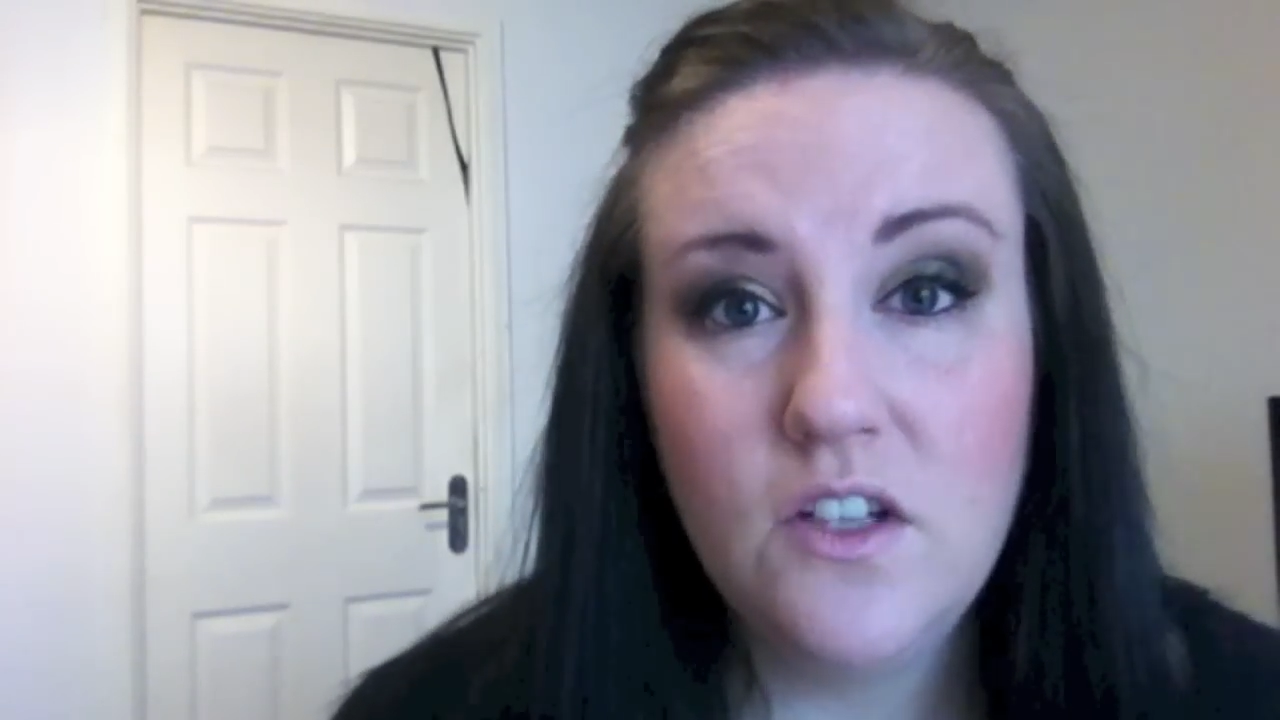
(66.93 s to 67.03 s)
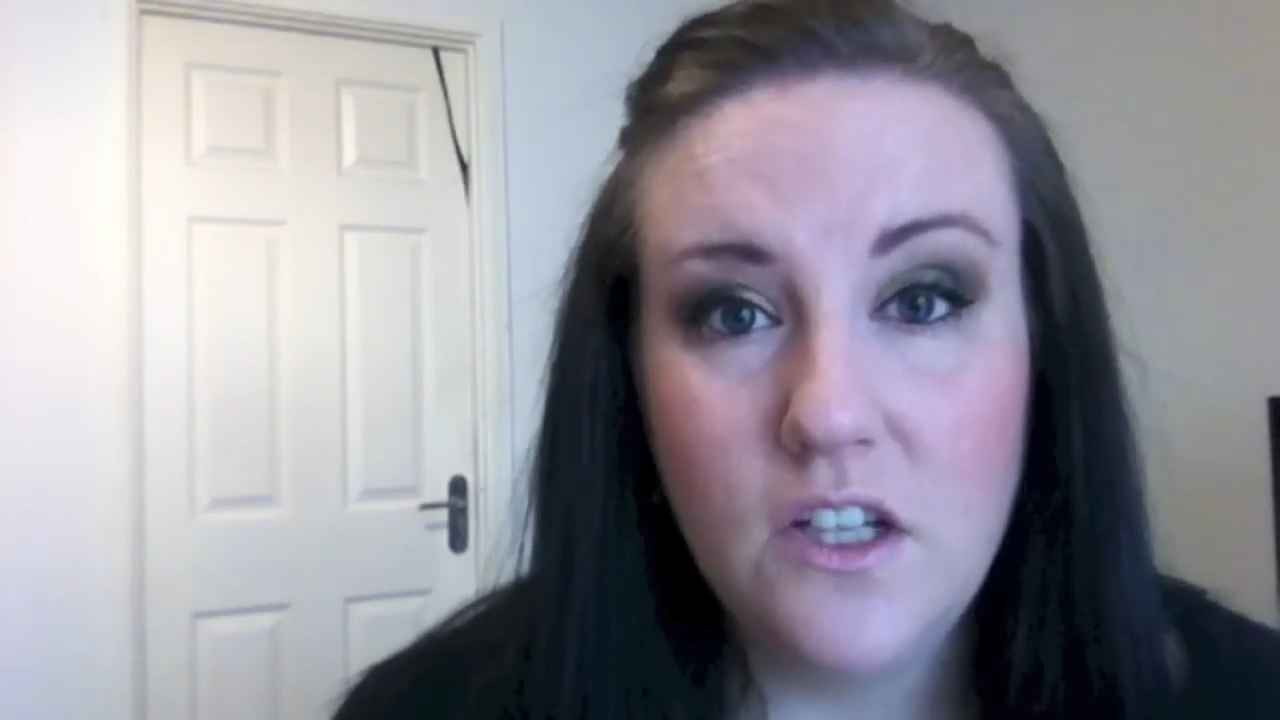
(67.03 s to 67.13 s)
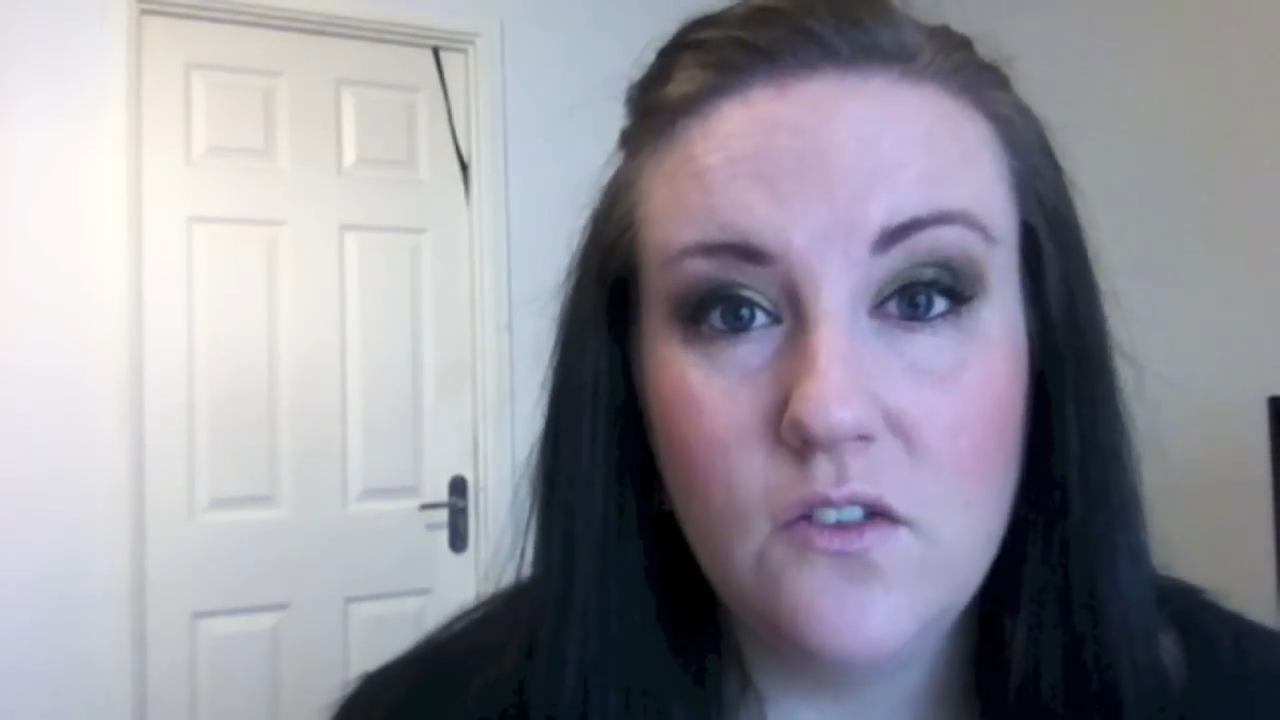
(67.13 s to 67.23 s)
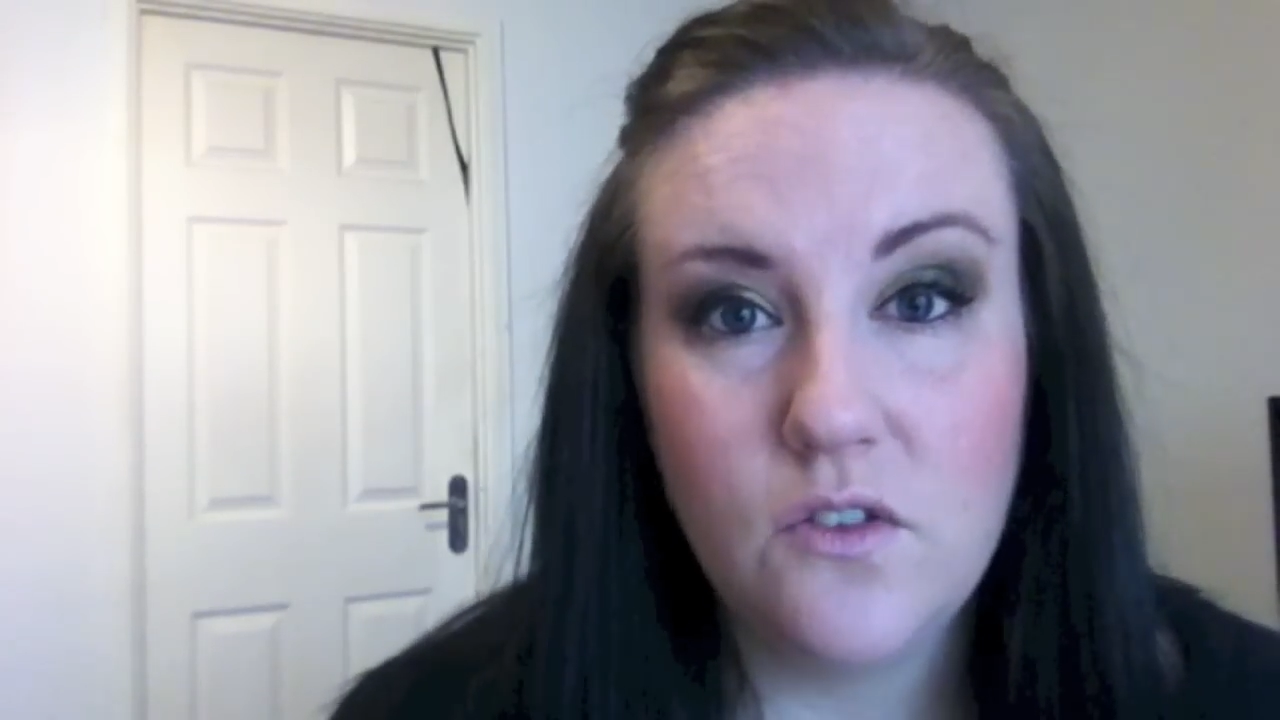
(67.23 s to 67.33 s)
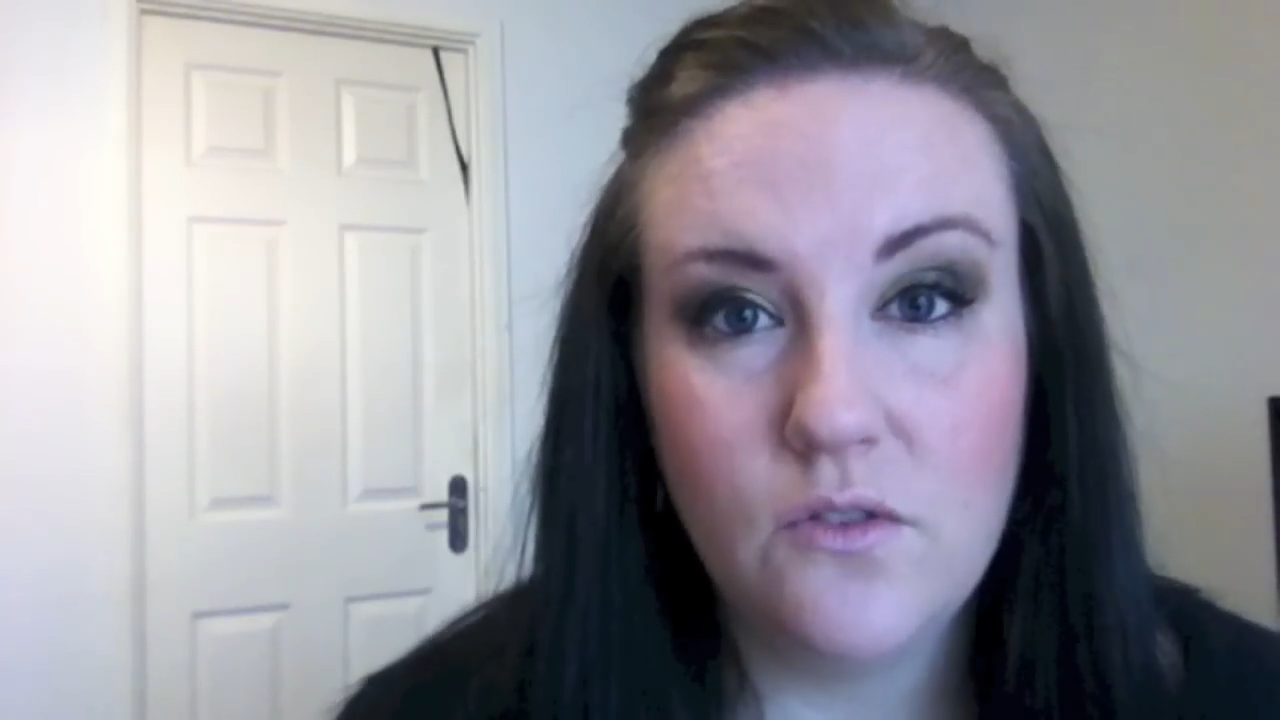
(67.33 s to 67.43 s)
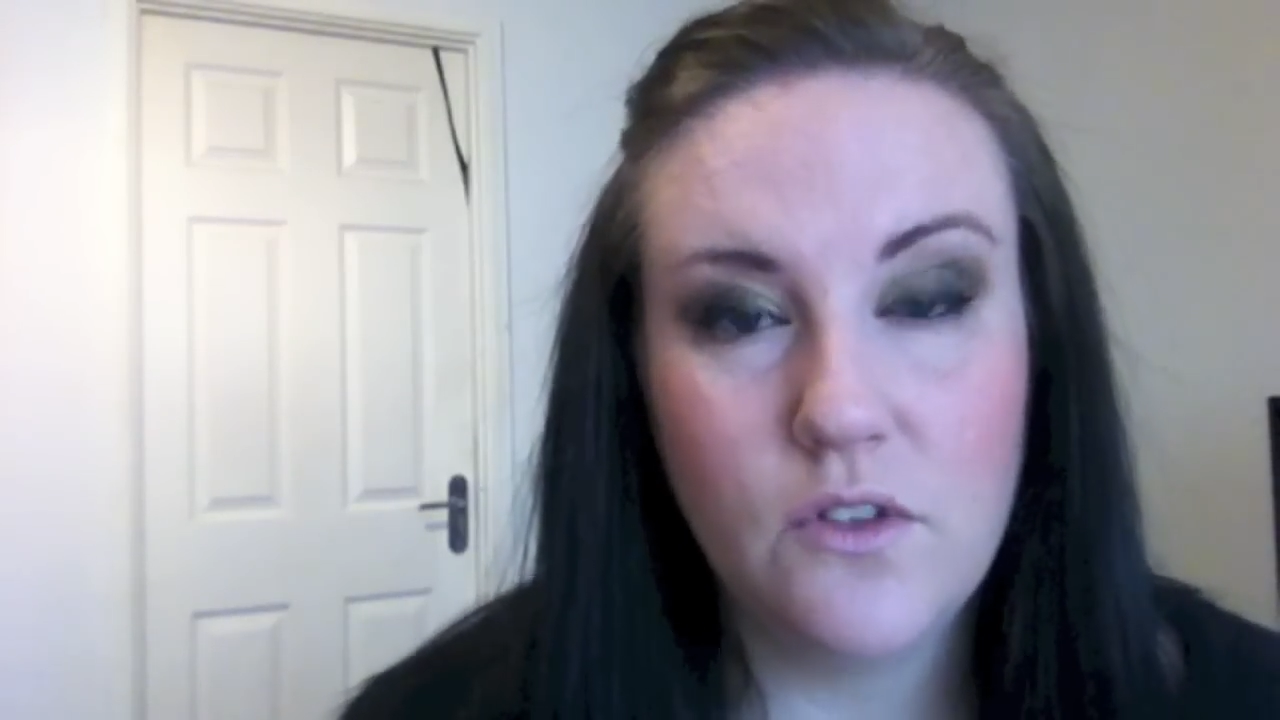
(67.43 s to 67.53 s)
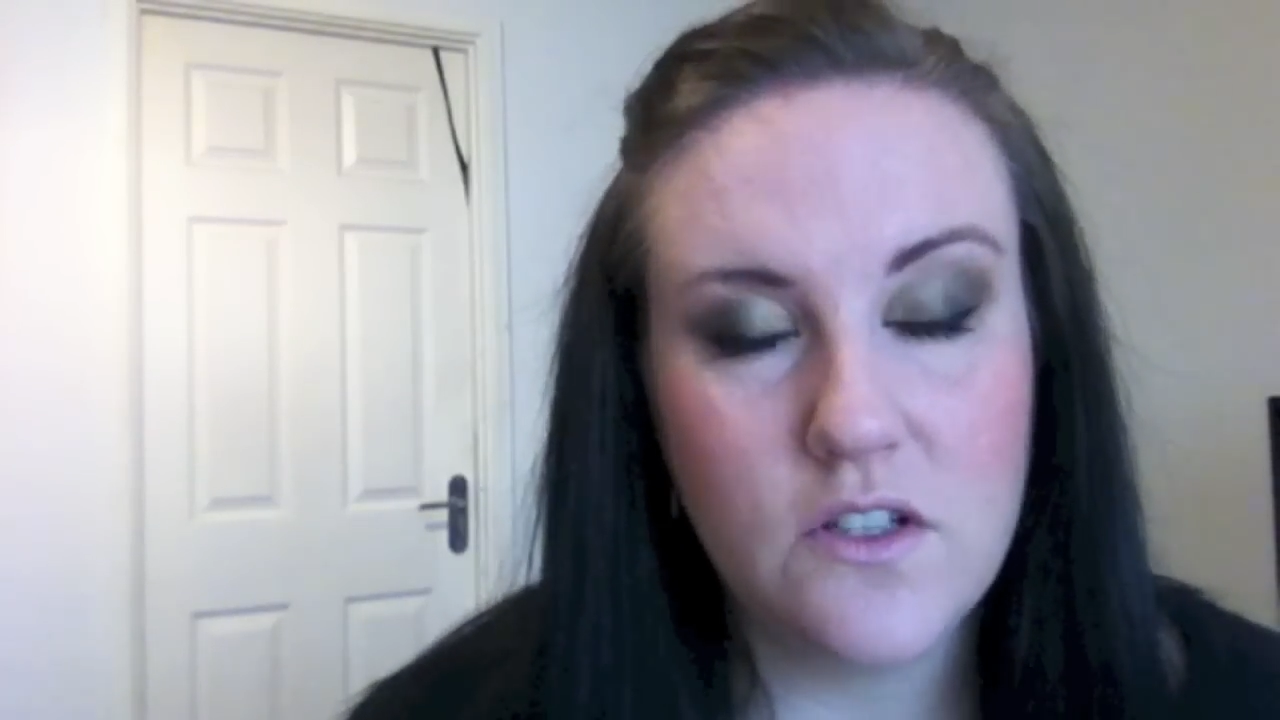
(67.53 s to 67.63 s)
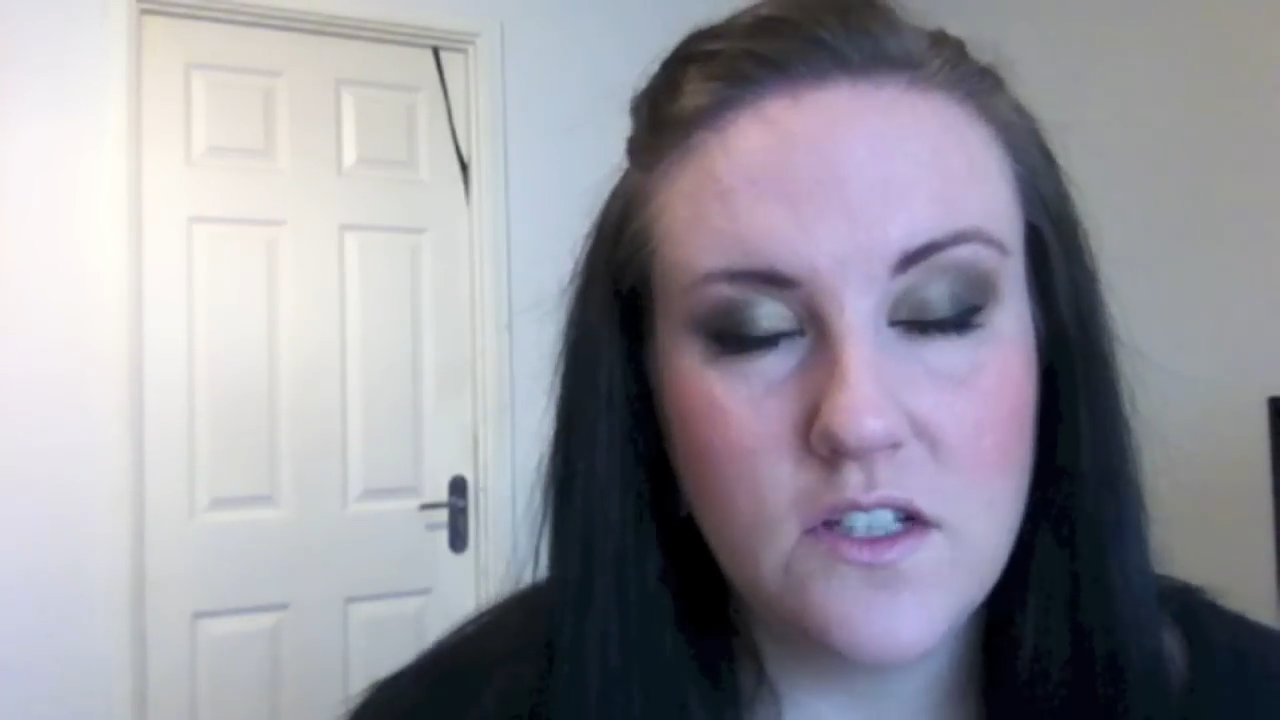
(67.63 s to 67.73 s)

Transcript: to use sort of lots